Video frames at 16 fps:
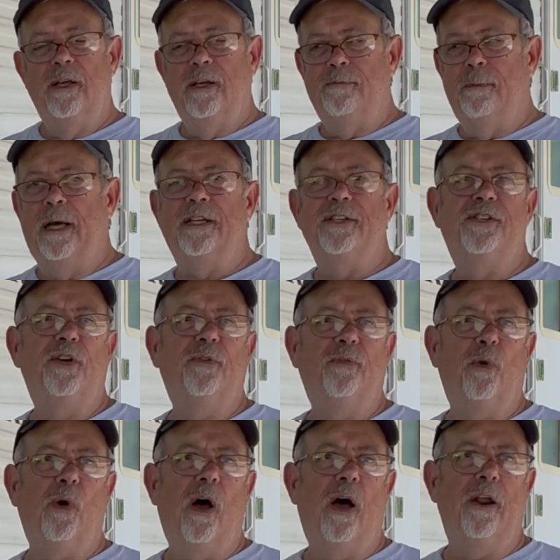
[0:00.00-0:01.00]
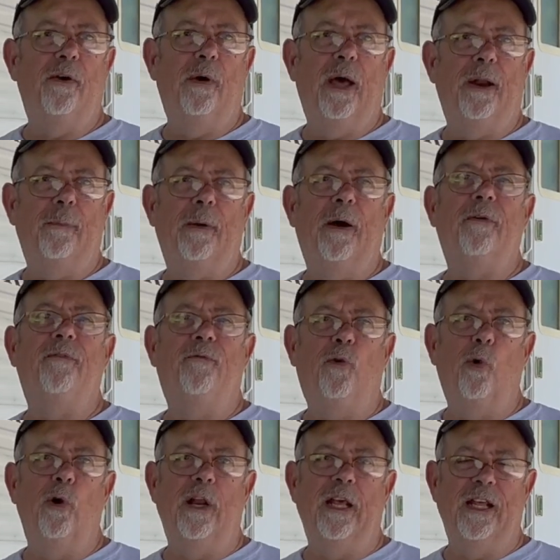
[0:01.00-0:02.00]
my Silverado at about
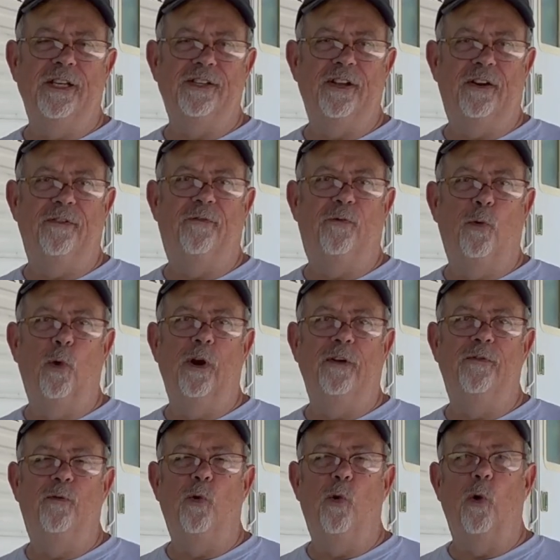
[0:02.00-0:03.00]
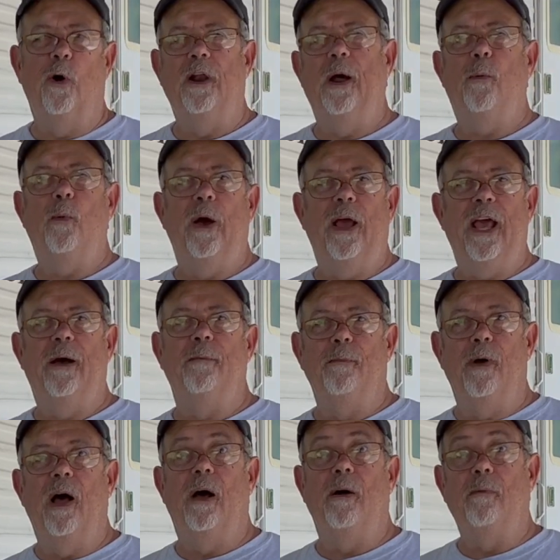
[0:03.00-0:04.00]
40 instead of 44. That way
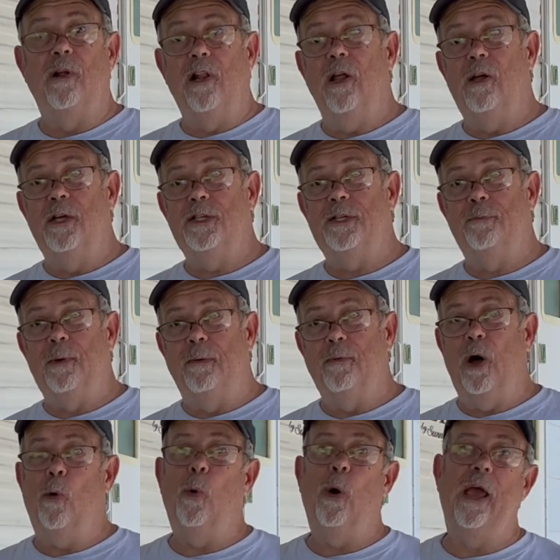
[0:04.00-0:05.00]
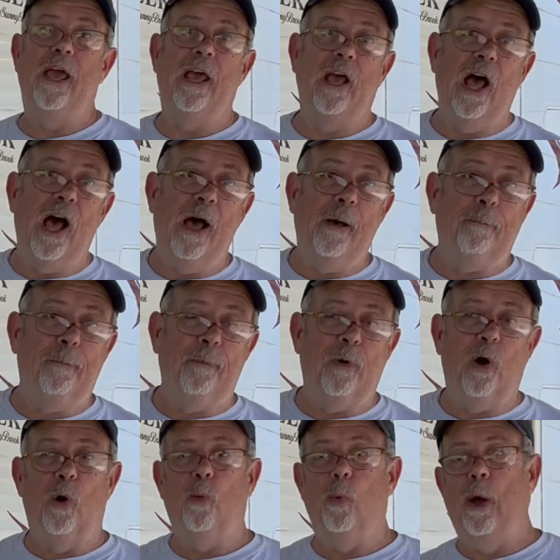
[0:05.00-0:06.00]
I'm close, but I'm not way up
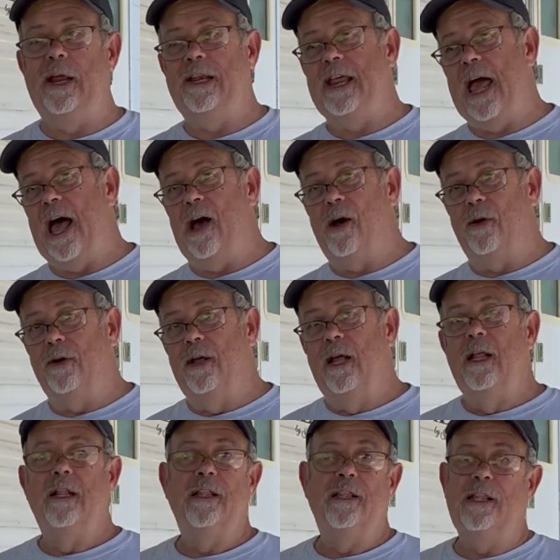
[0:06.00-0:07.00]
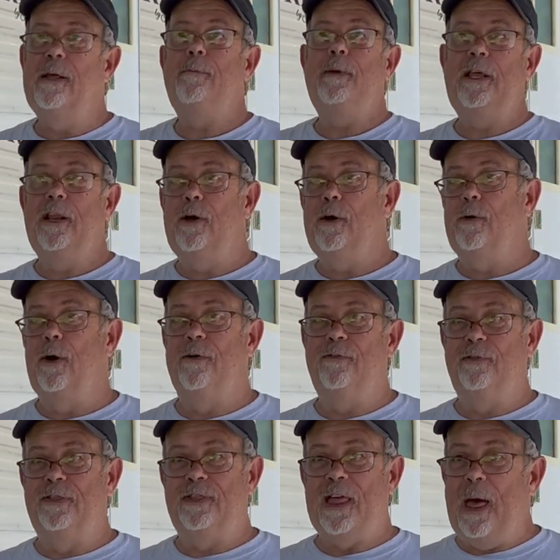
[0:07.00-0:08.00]
or way down. Let me know
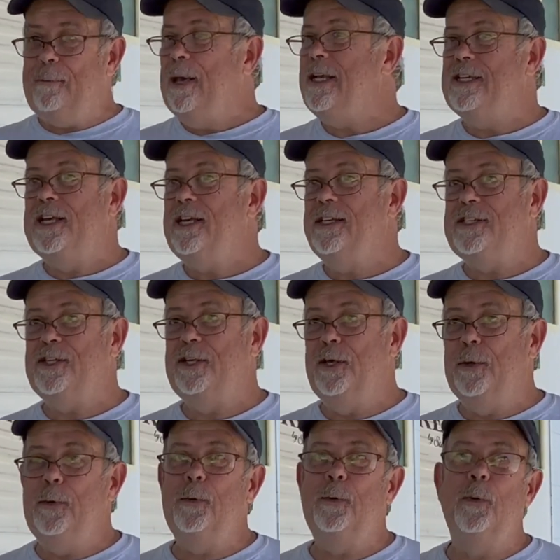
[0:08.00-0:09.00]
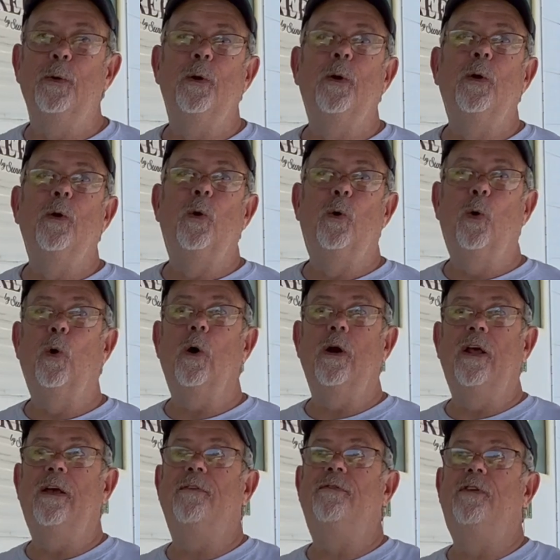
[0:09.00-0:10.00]
if that makes sense to you,
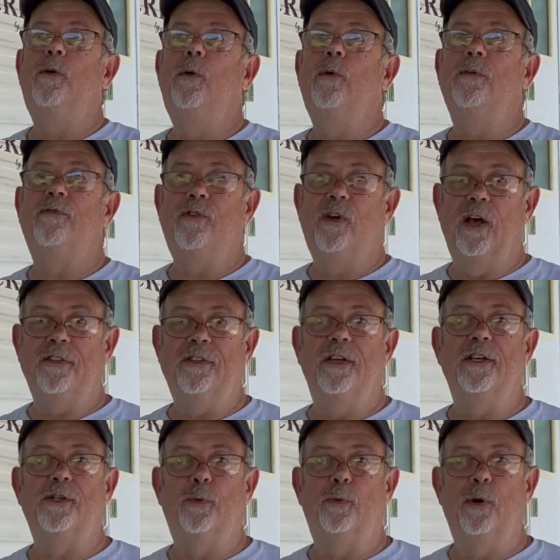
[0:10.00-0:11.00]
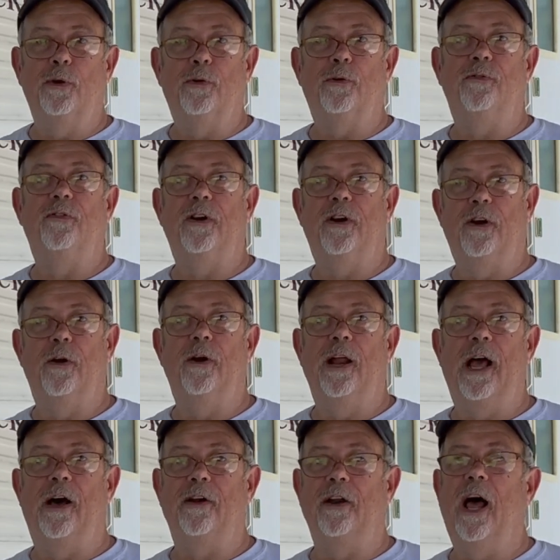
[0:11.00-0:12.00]
or if you have got this real figured
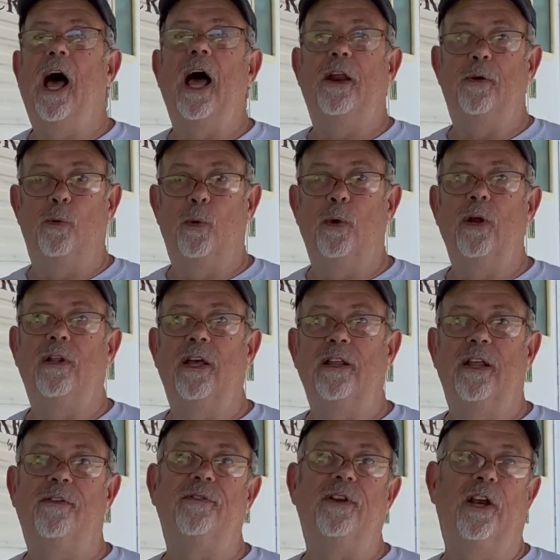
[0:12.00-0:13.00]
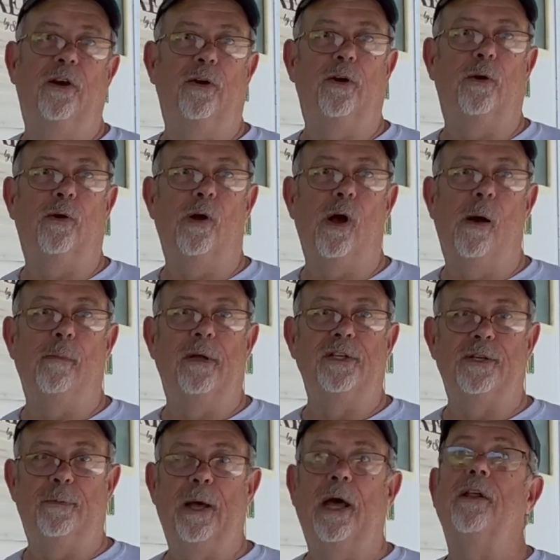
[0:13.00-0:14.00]
out. I'd really love to hear your
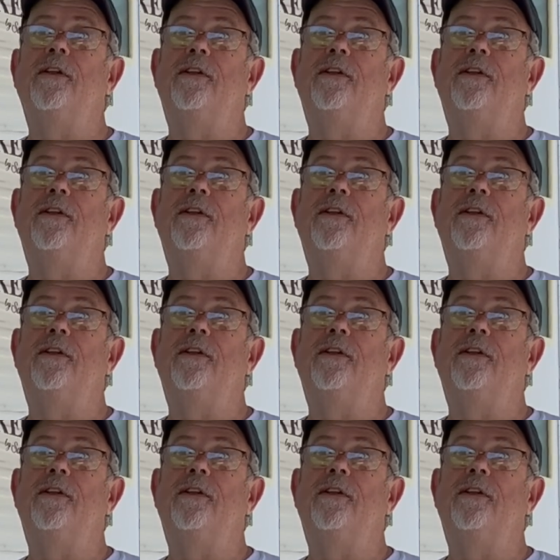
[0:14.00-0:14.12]
comments about